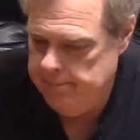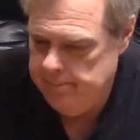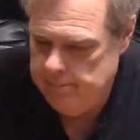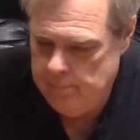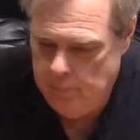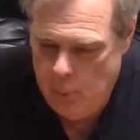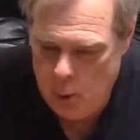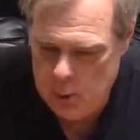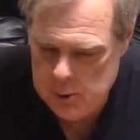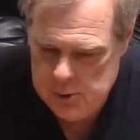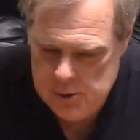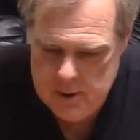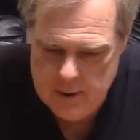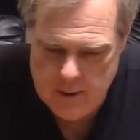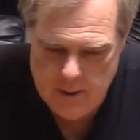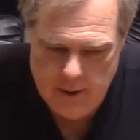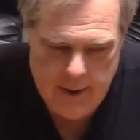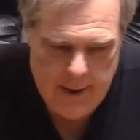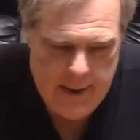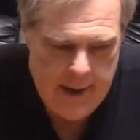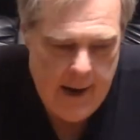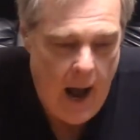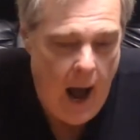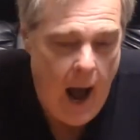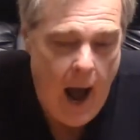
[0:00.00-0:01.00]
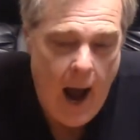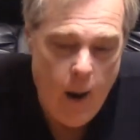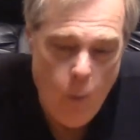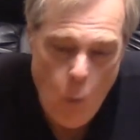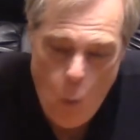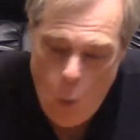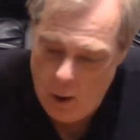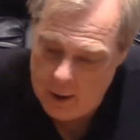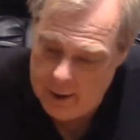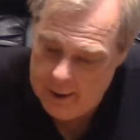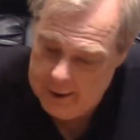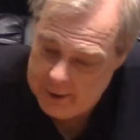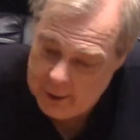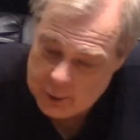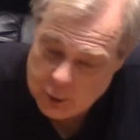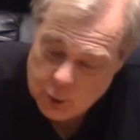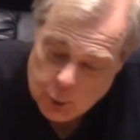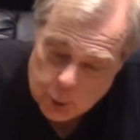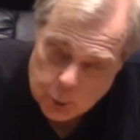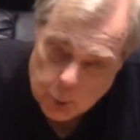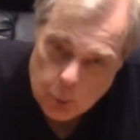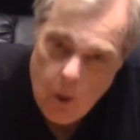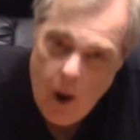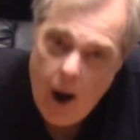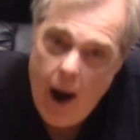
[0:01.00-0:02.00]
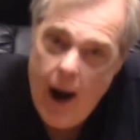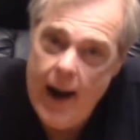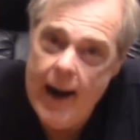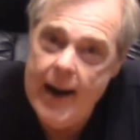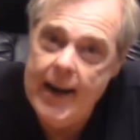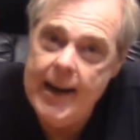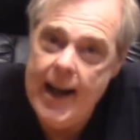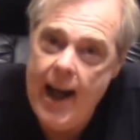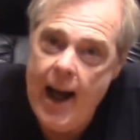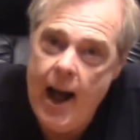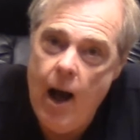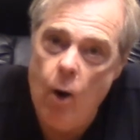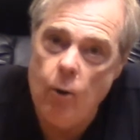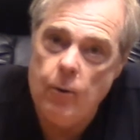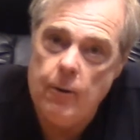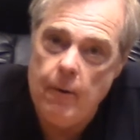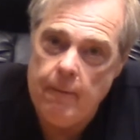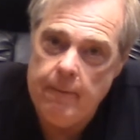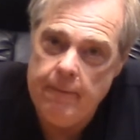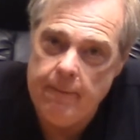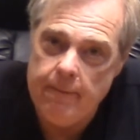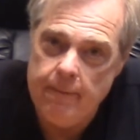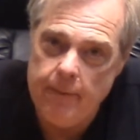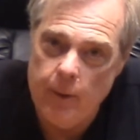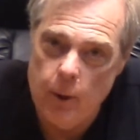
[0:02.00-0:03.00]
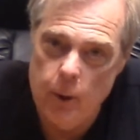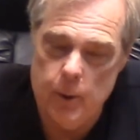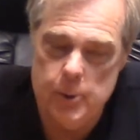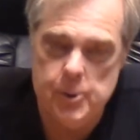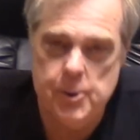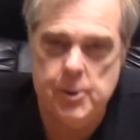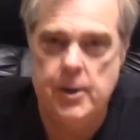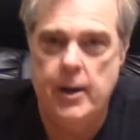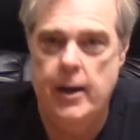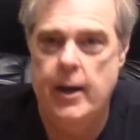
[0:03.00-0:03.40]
Personally, I wanted to try it out first,